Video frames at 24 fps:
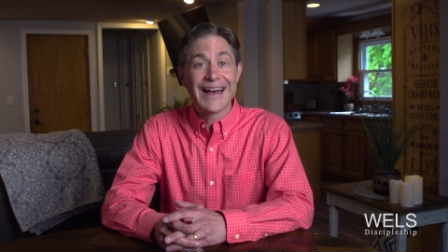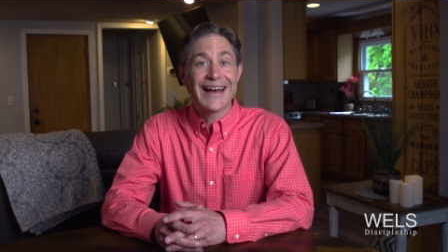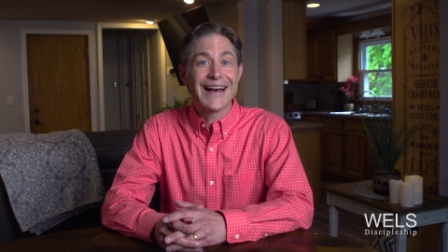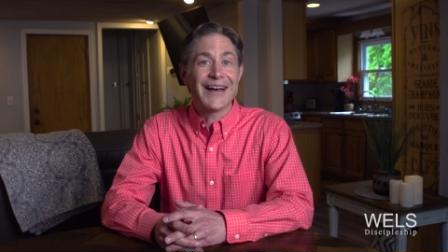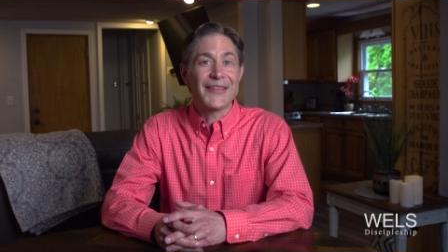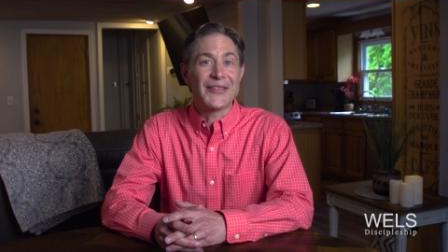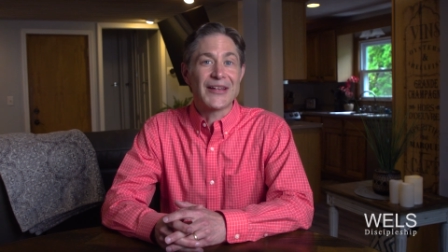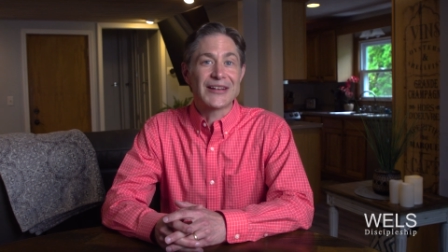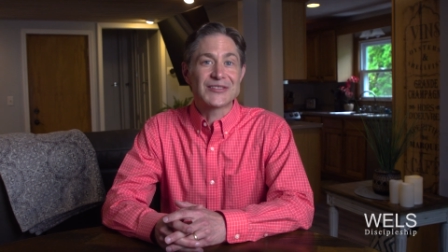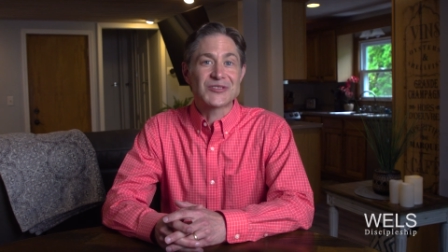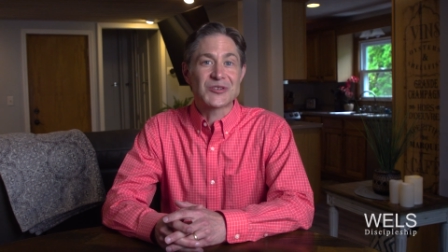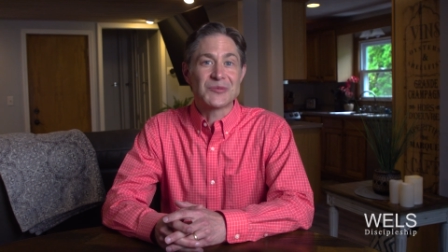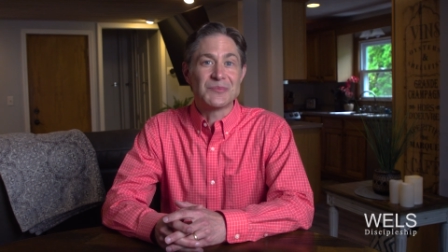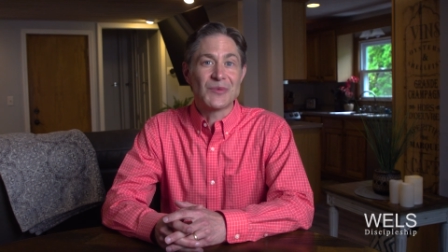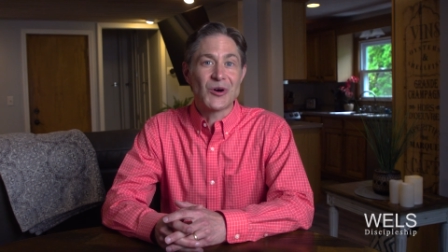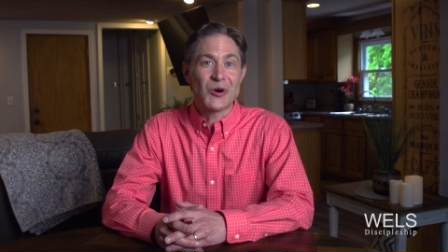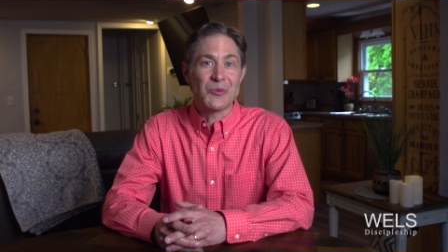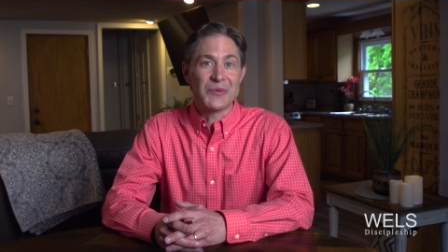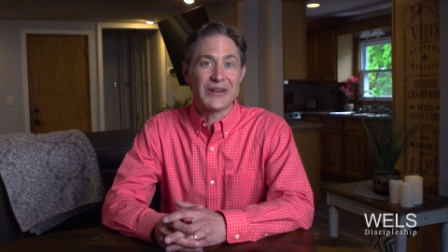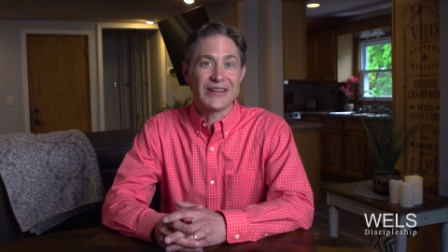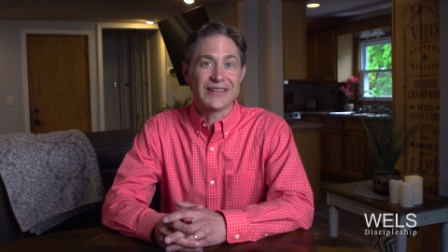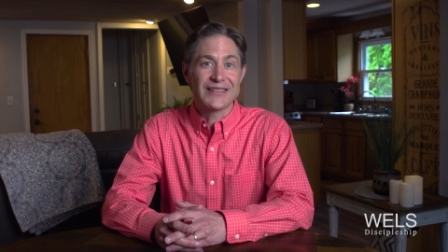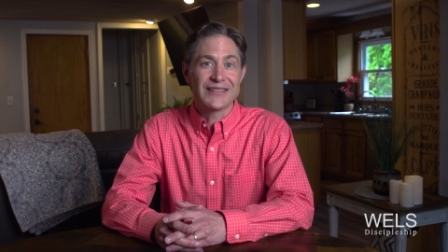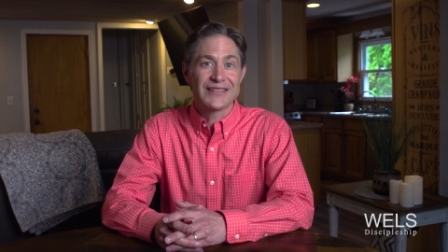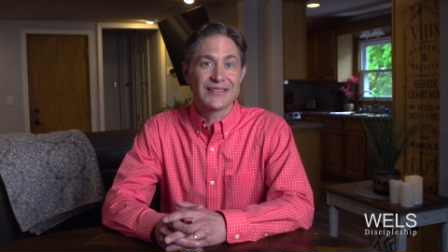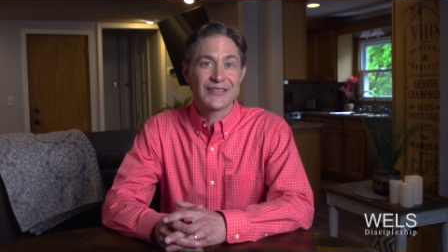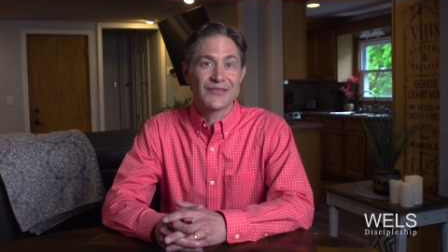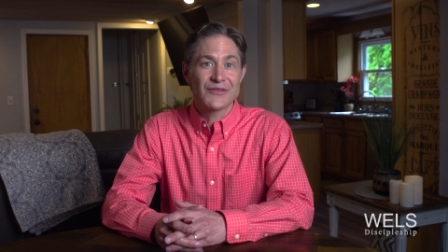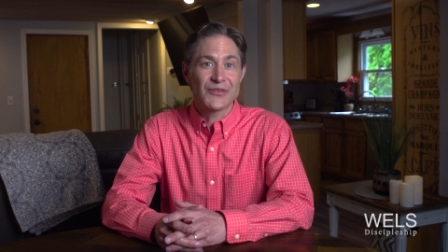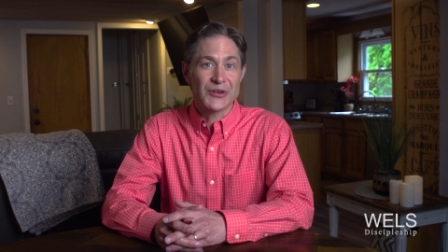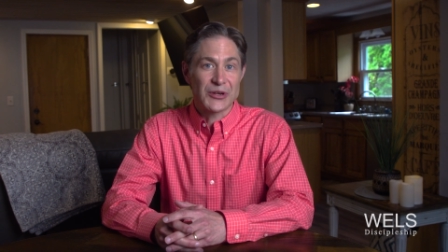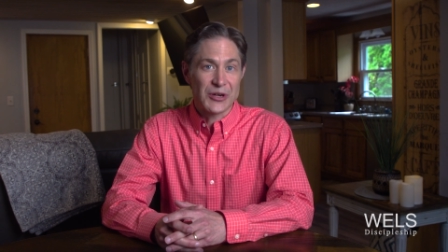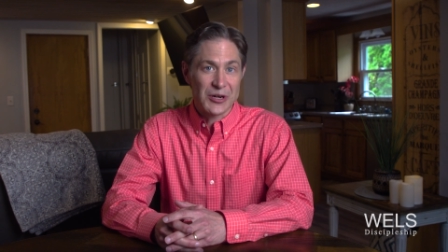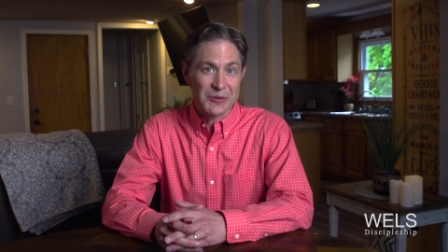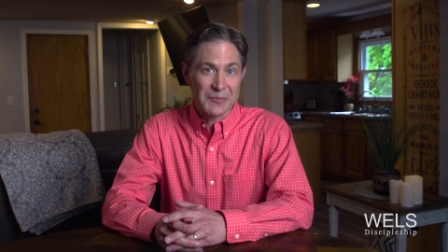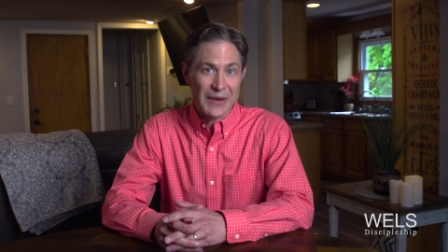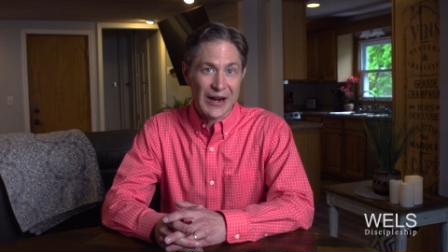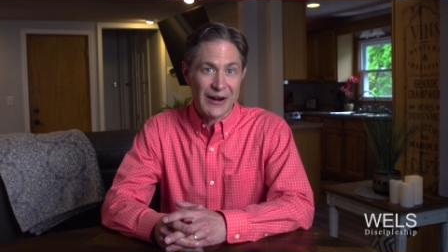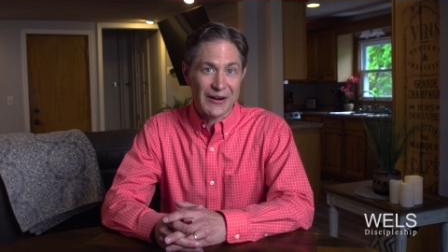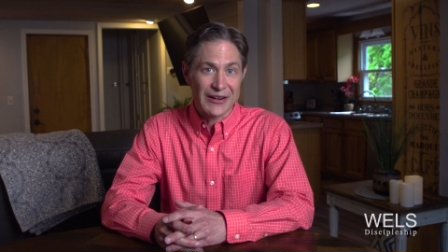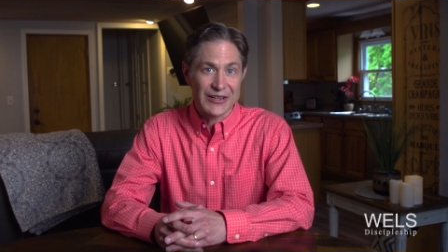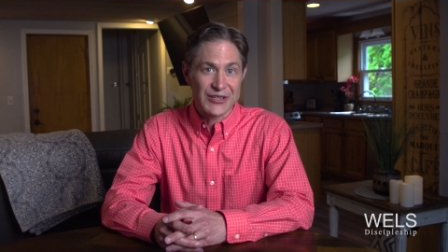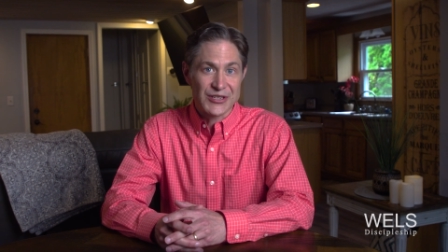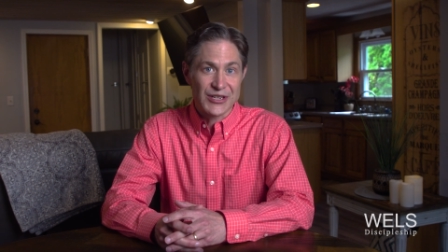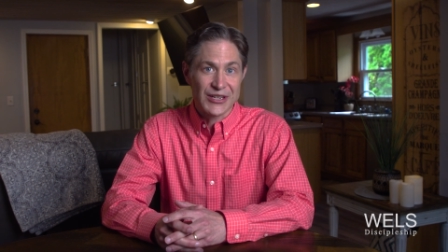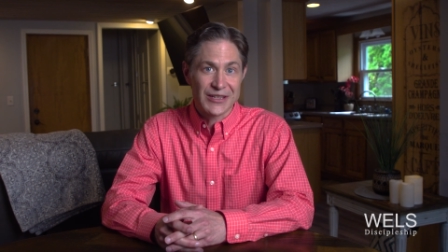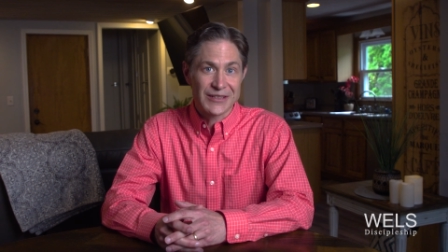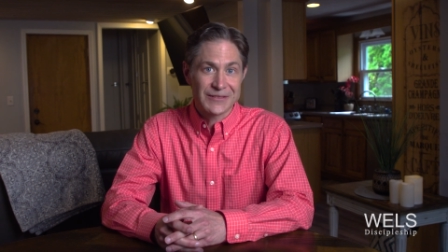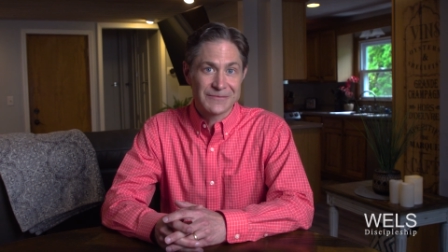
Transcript: And that's a moment for your marriage.